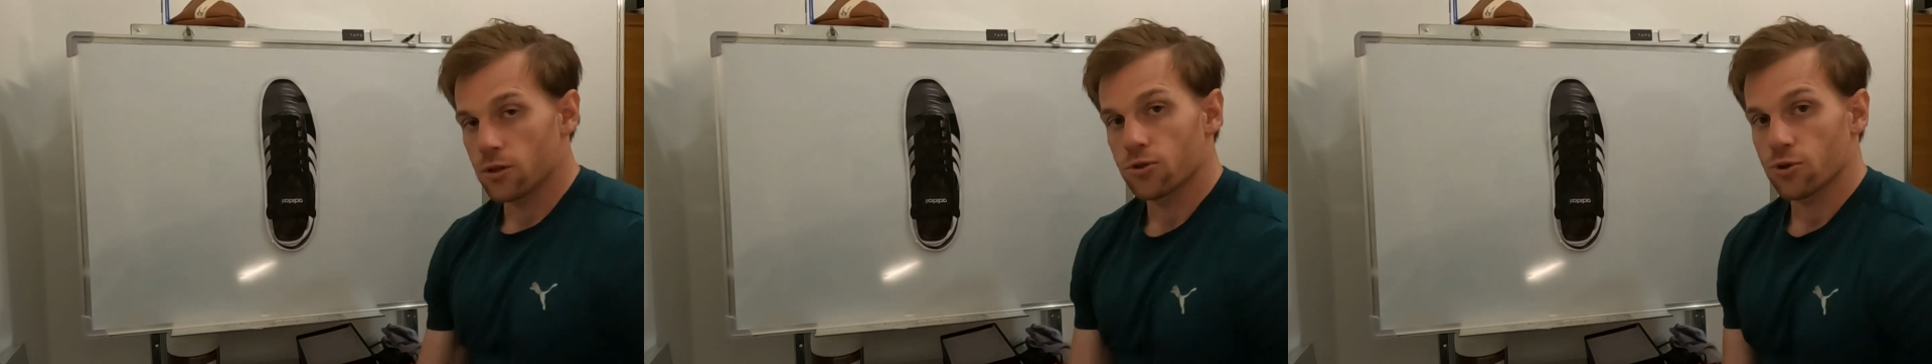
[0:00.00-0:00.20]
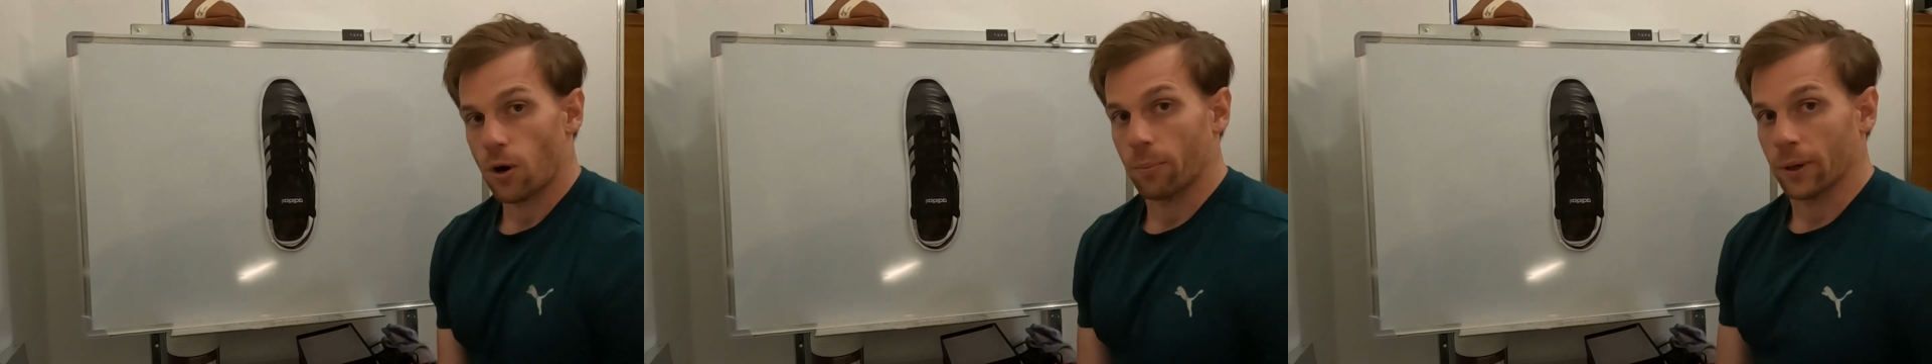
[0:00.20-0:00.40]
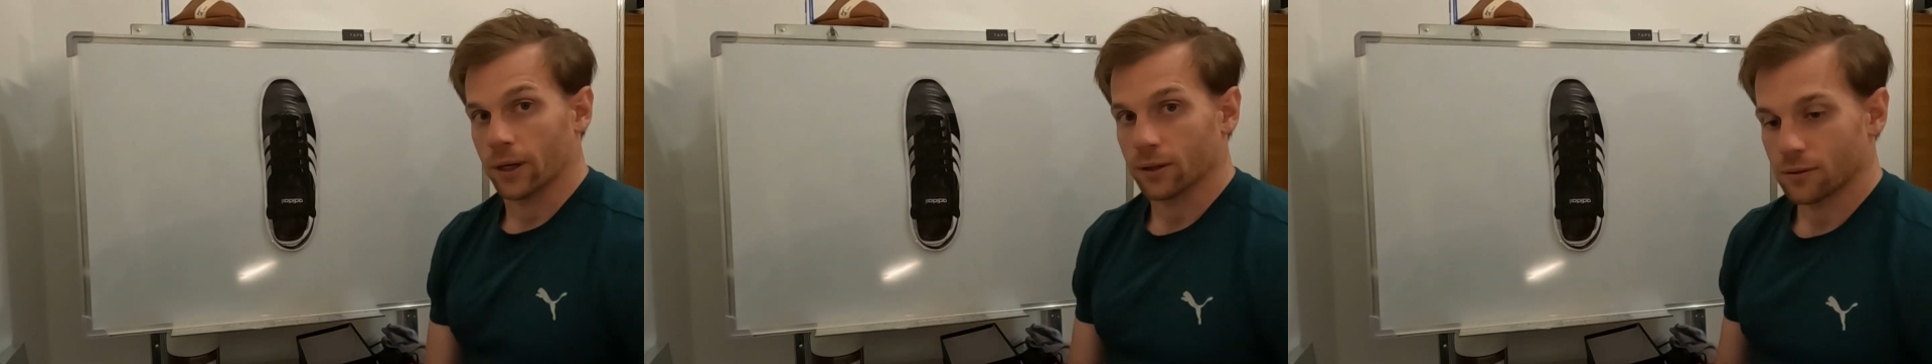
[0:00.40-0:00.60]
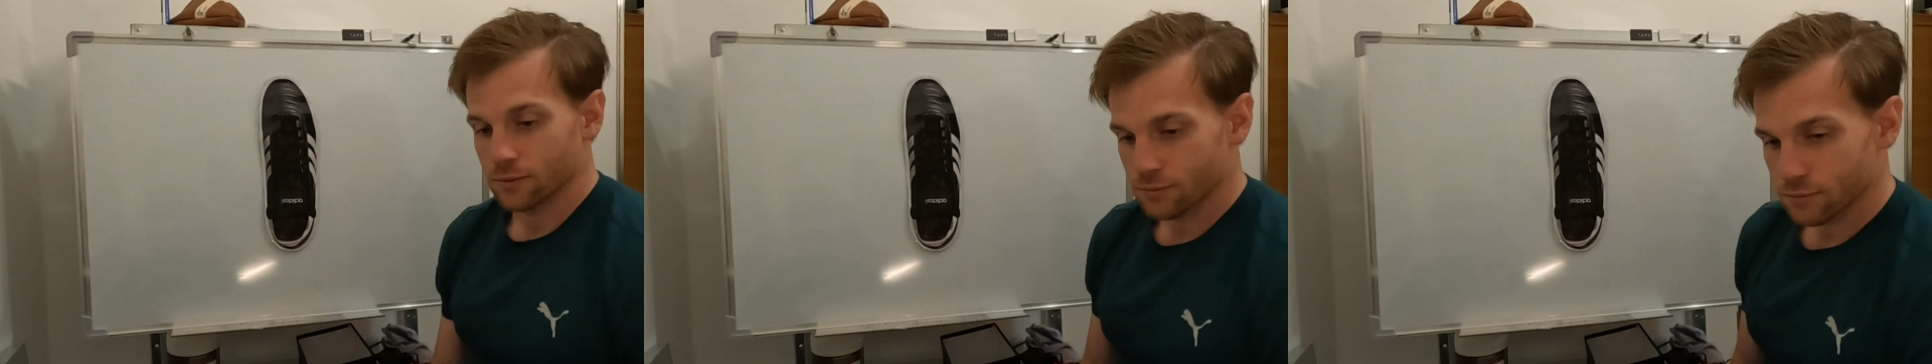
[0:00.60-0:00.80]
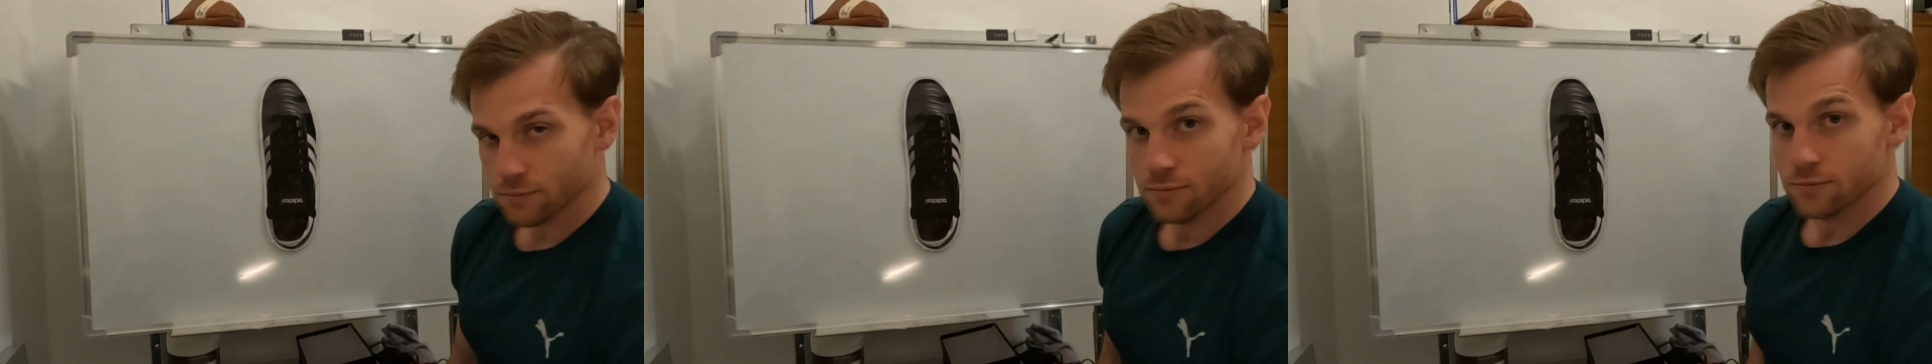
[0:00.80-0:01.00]
dropping.
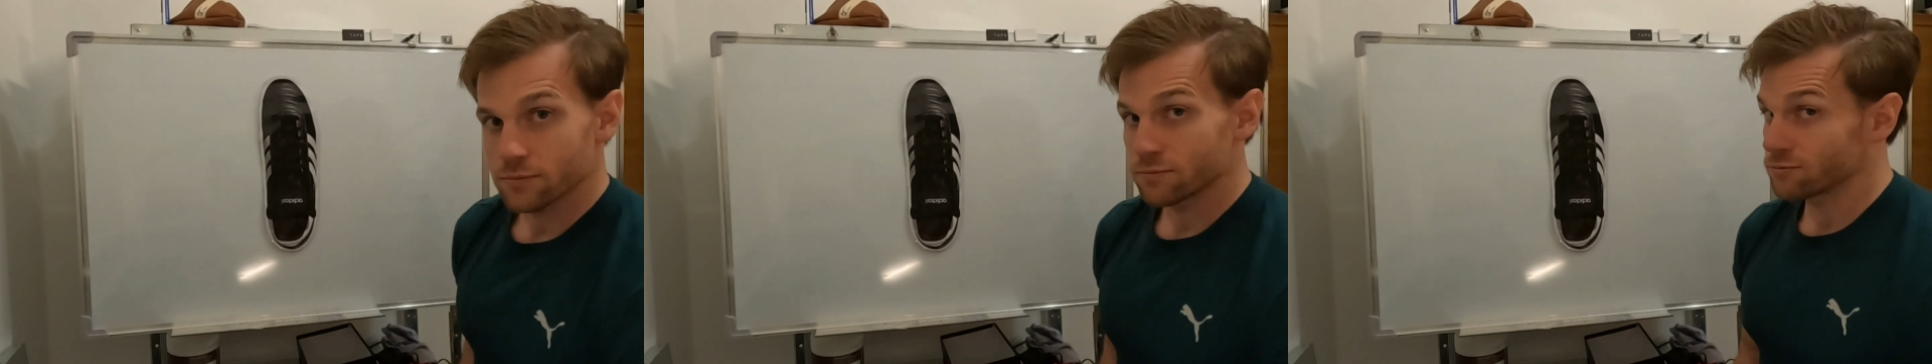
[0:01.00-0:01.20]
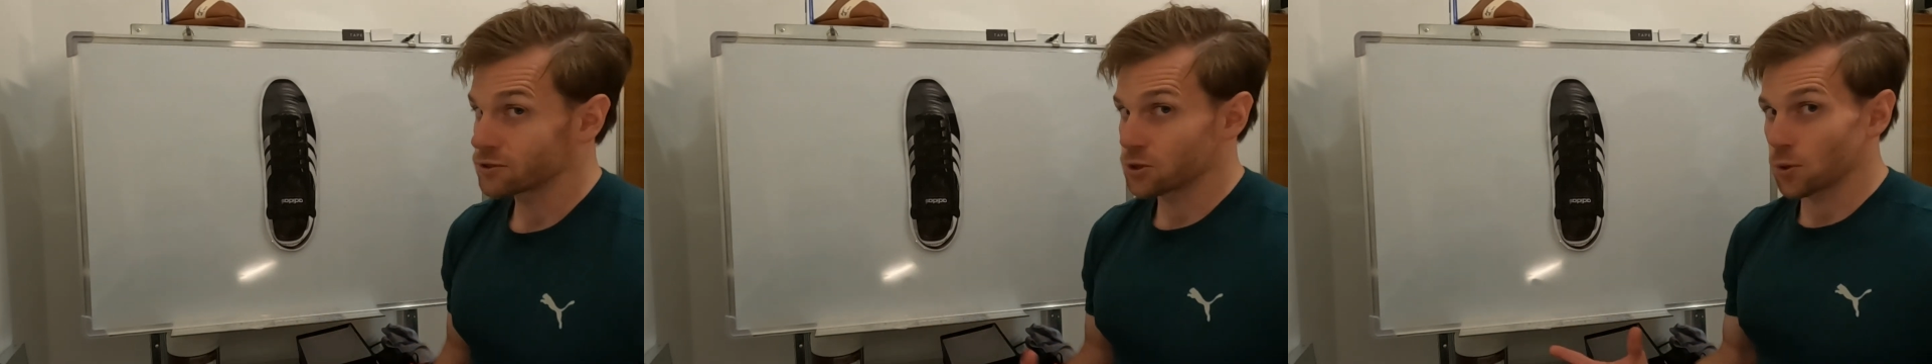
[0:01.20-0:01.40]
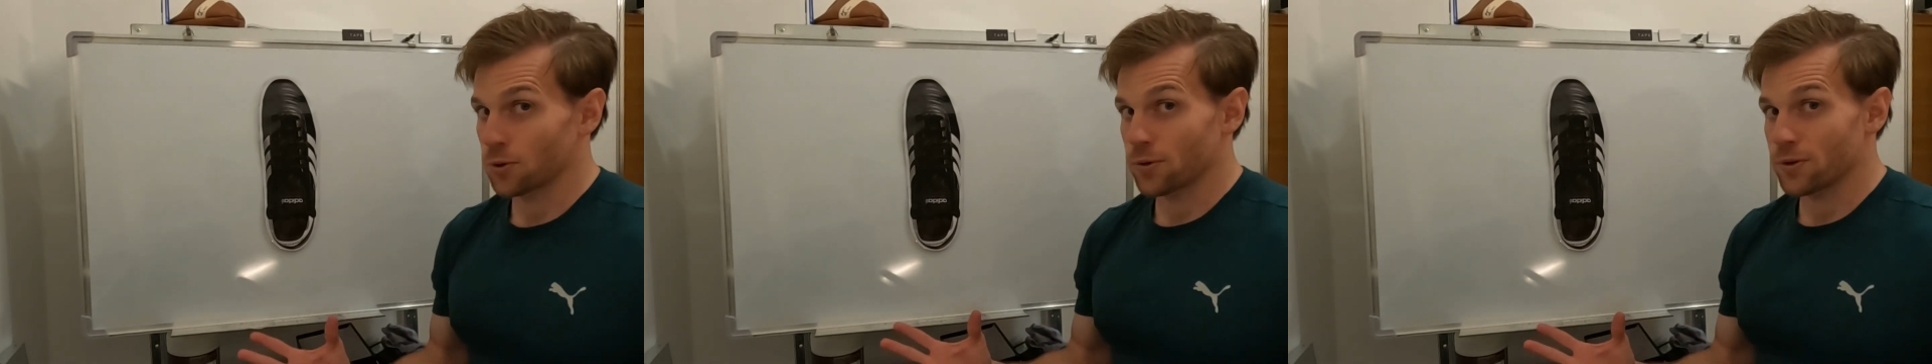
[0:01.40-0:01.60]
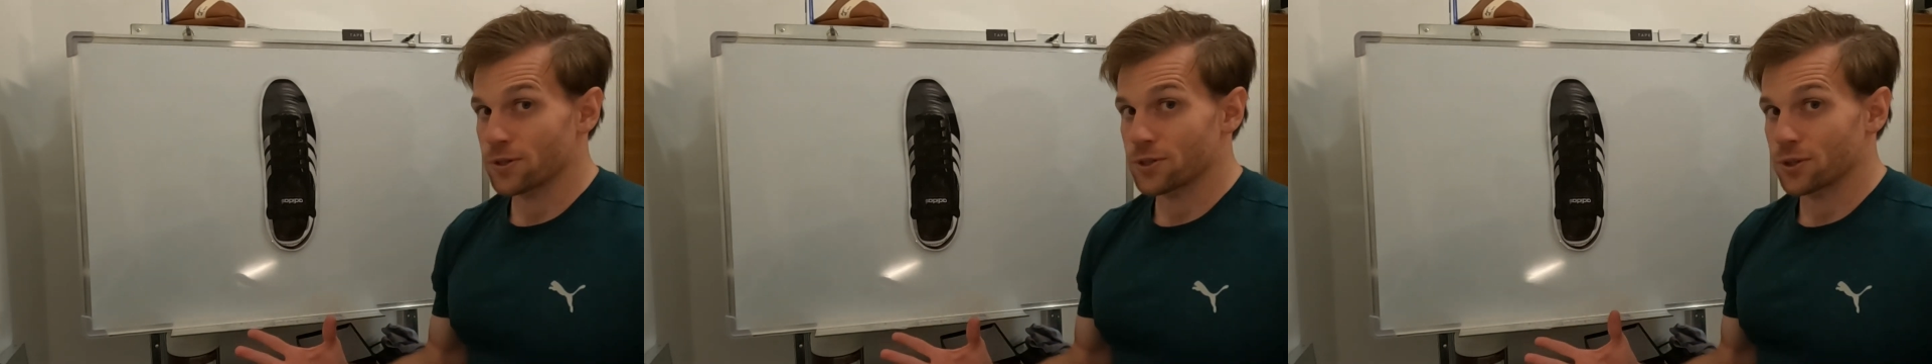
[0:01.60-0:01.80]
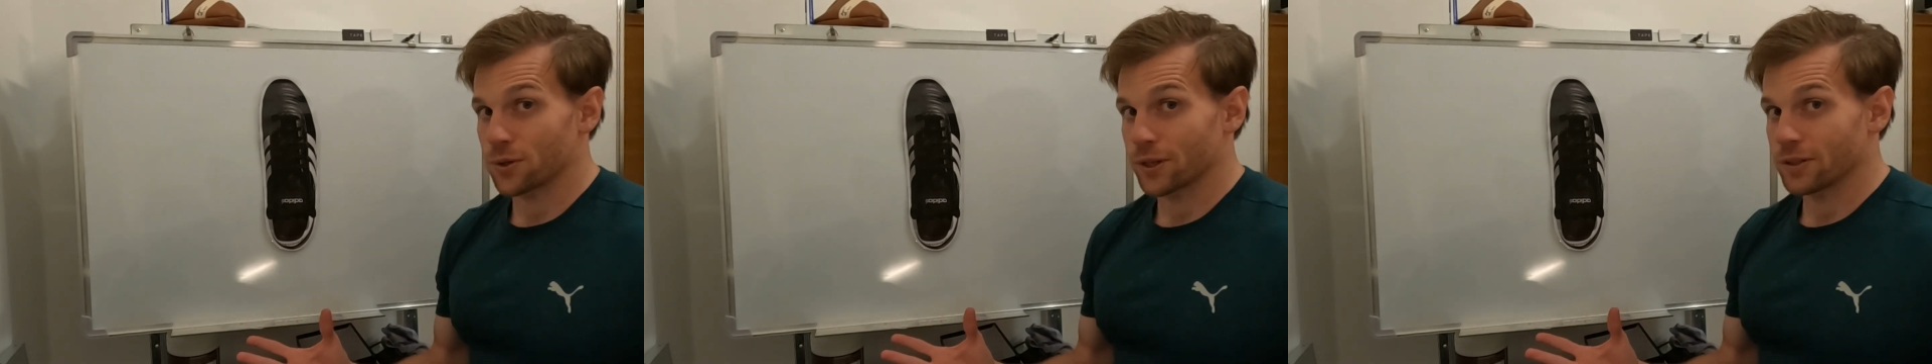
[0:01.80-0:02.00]
That's all there
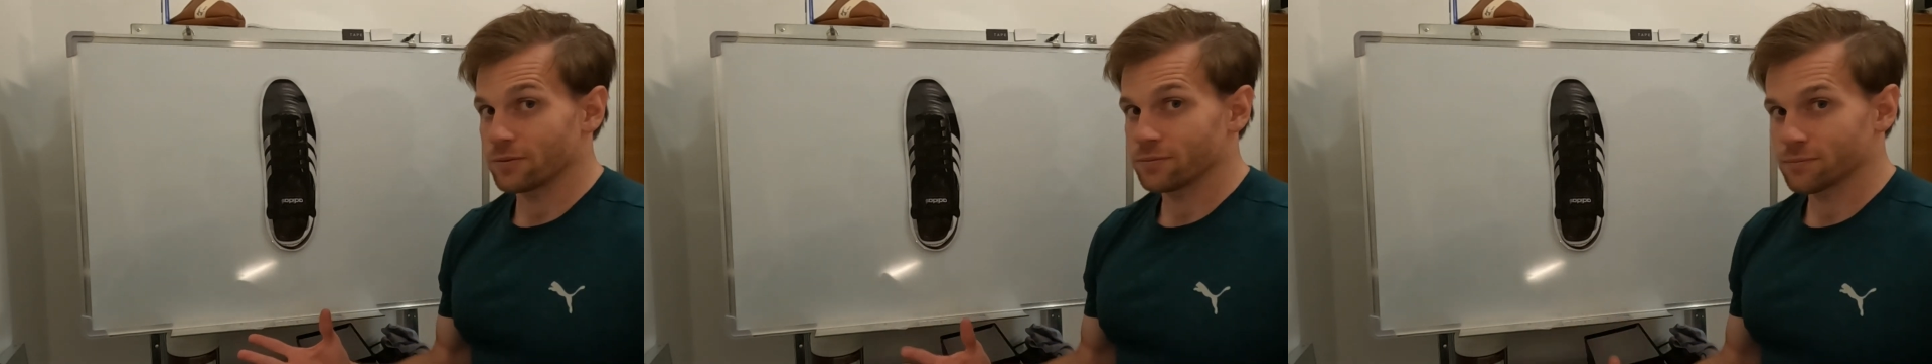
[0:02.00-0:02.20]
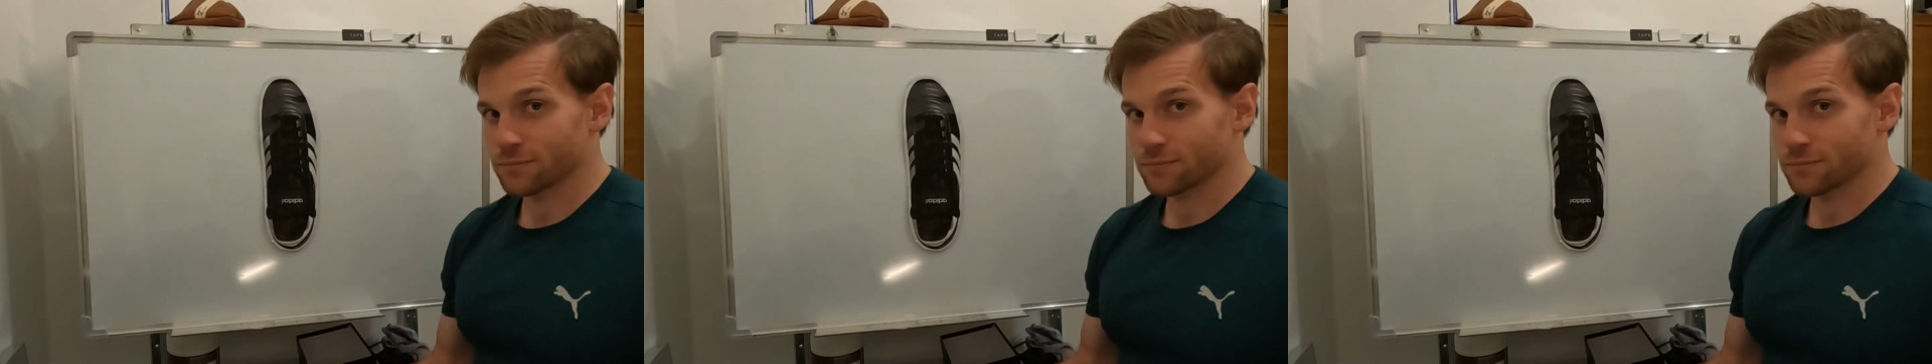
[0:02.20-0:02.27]
is to it.